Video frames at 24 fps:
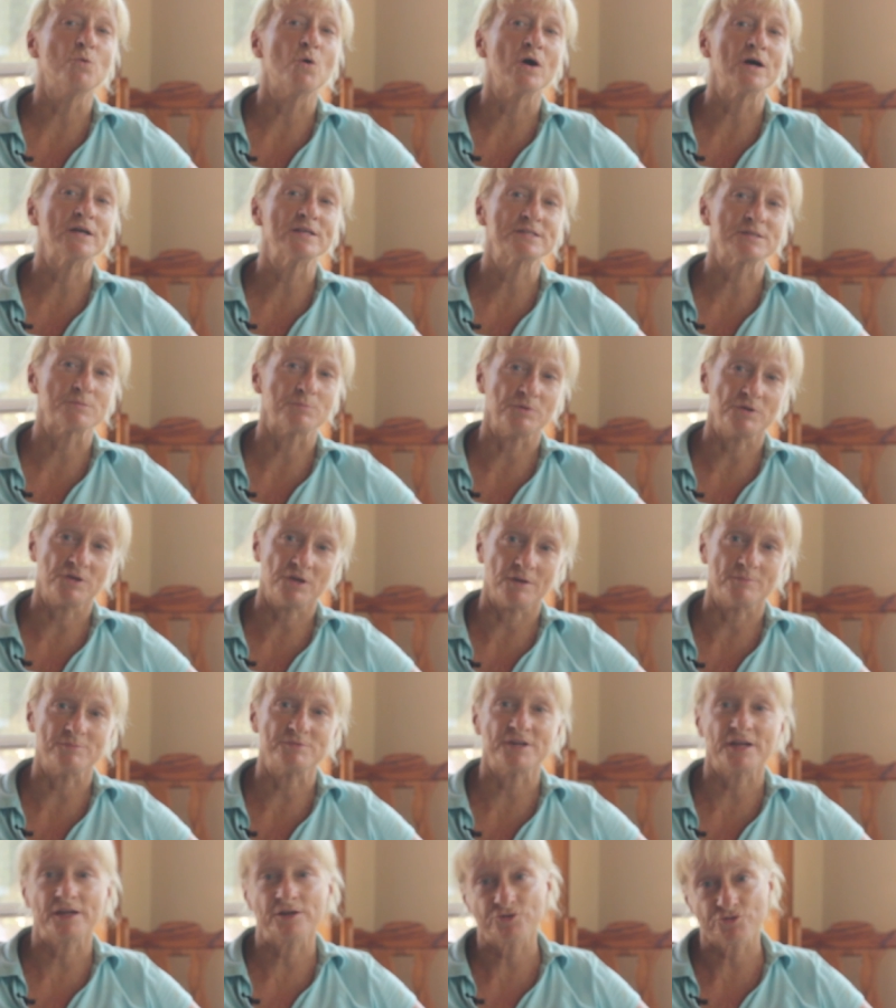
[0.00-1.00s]
was it
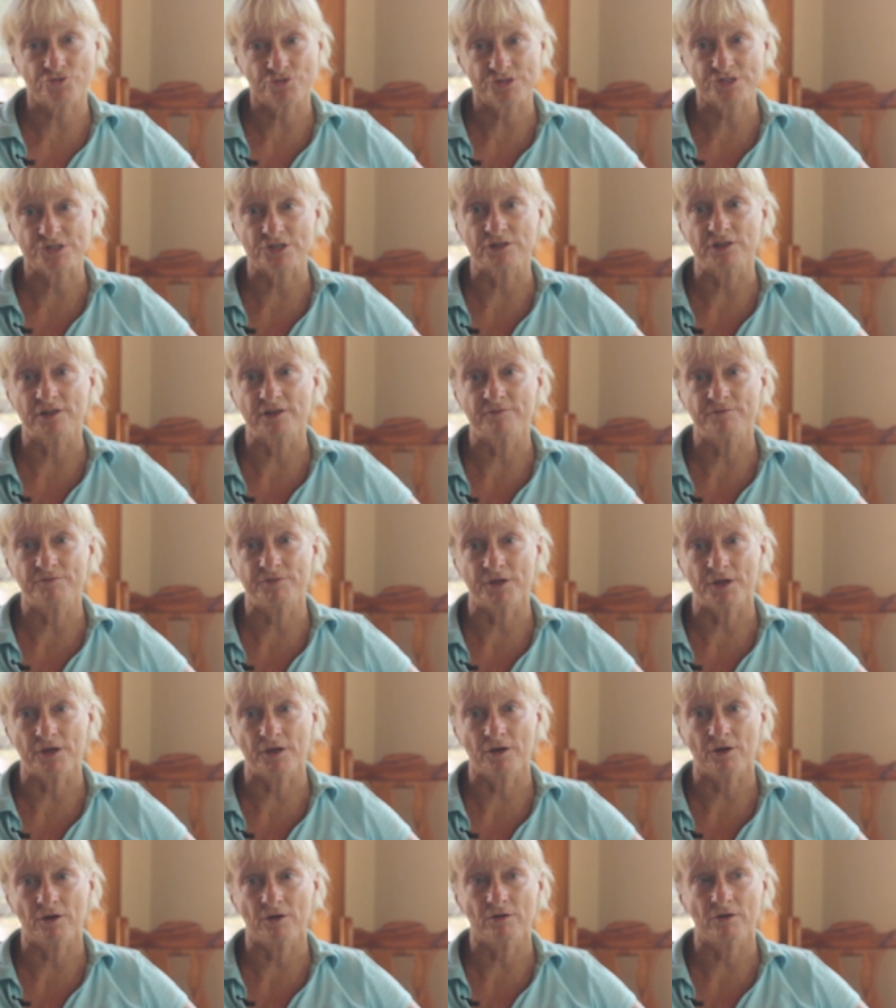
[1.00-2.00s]
became dangerous to live
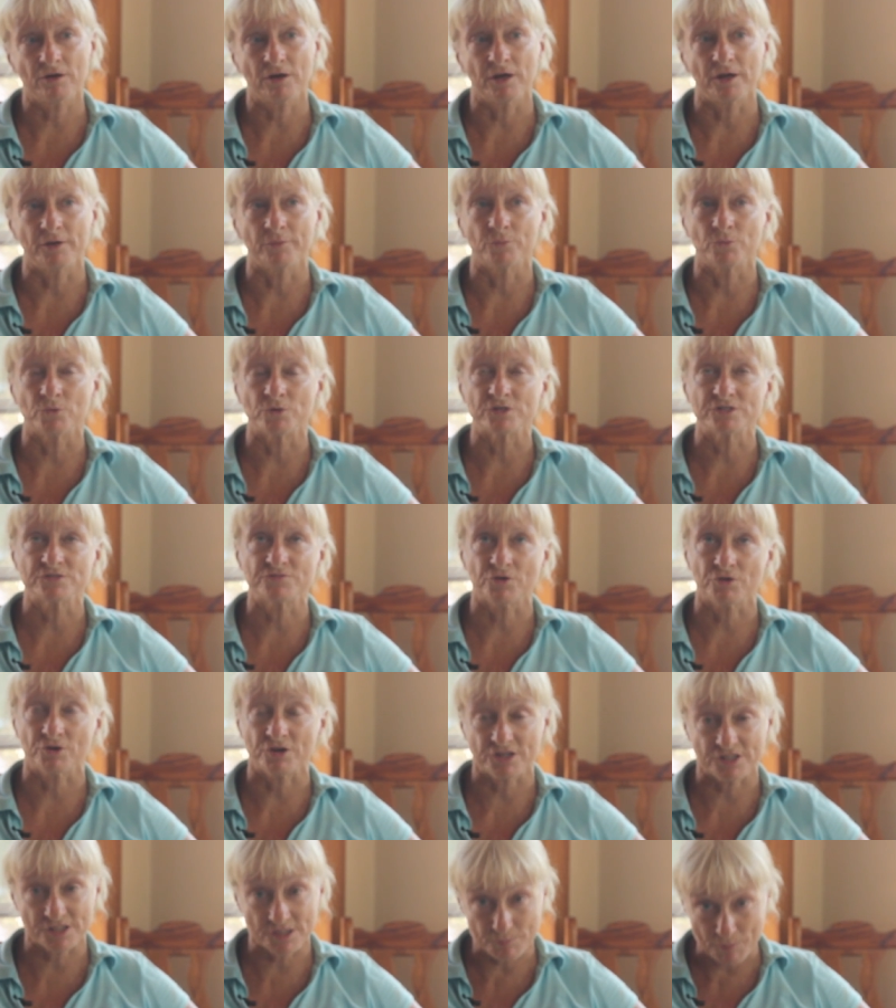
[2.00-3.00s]
there. It was
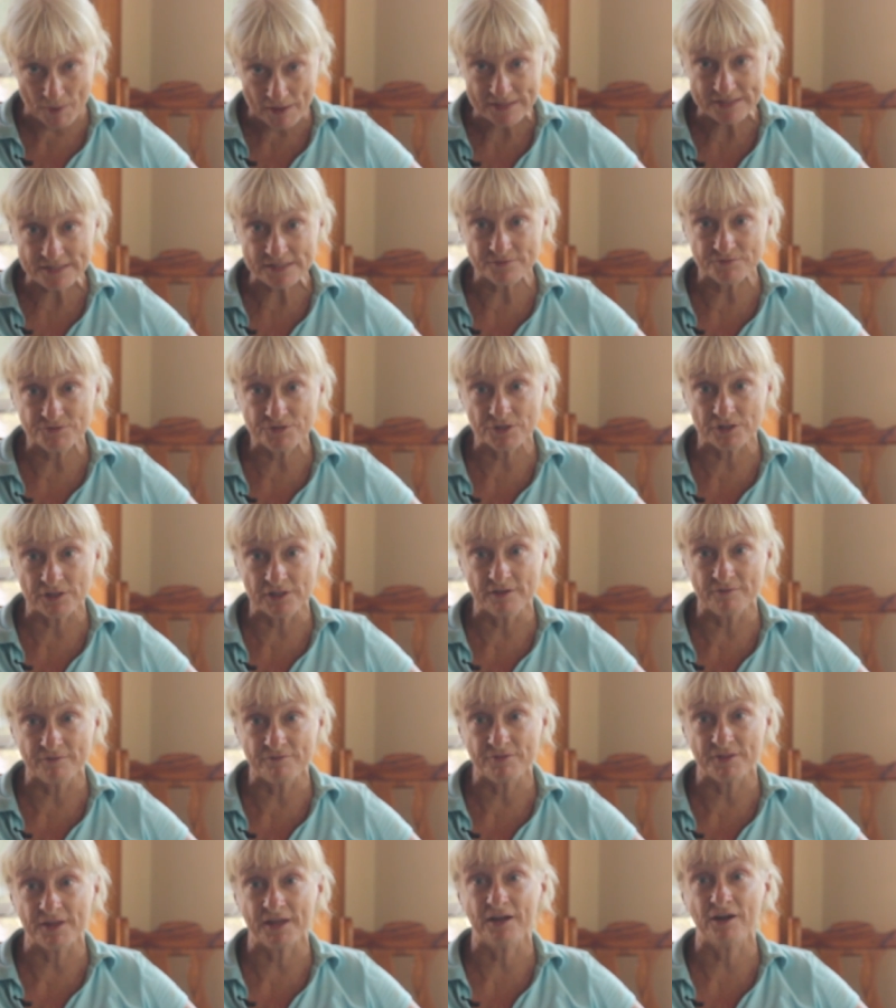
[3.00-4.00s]
very expensive to
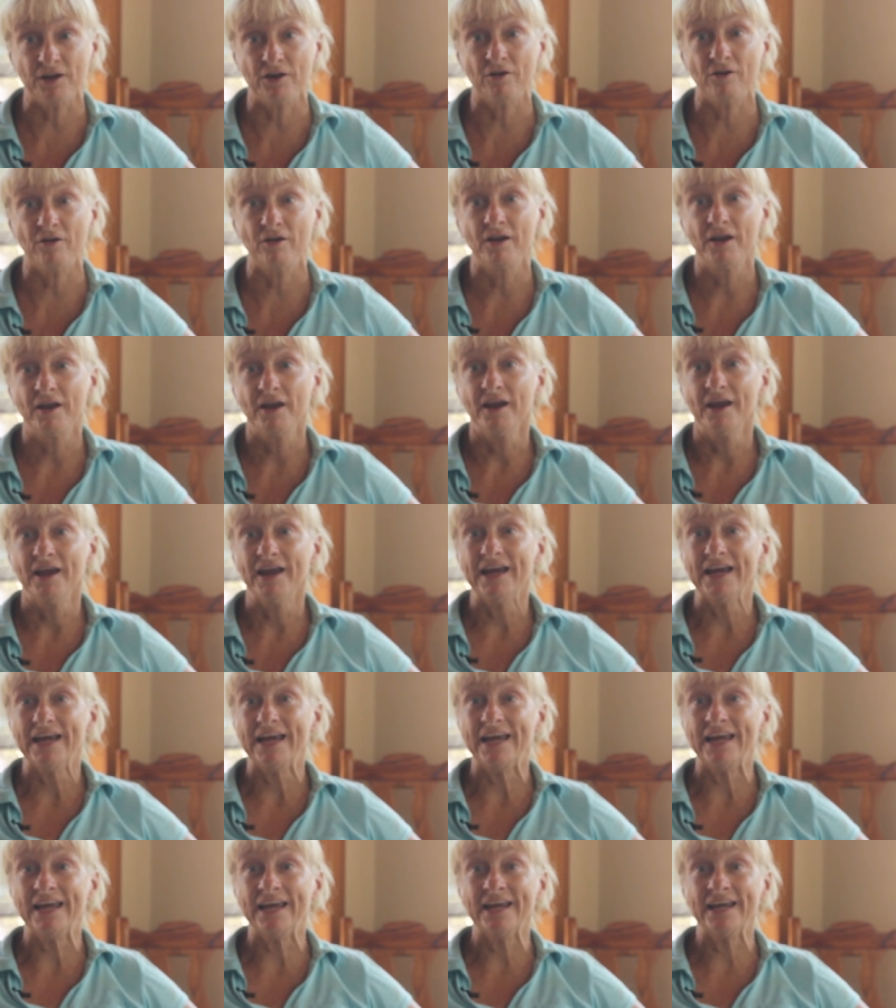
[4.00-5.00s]
live there.
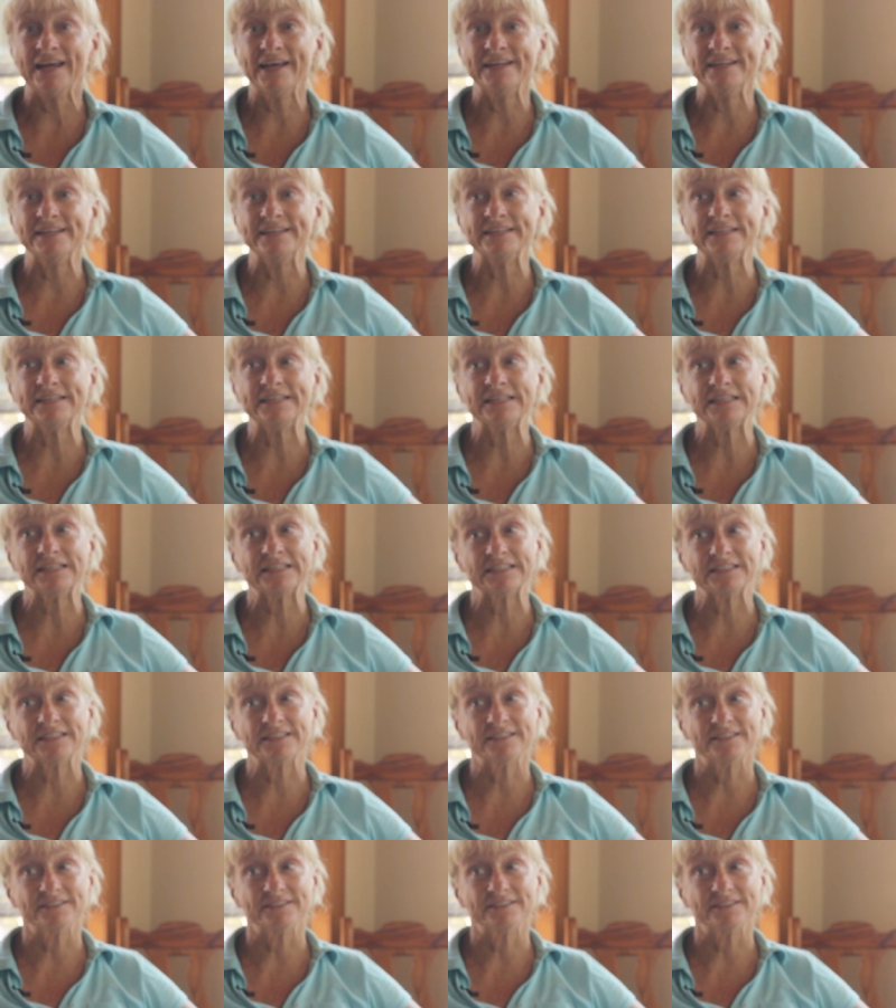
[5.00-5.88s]
And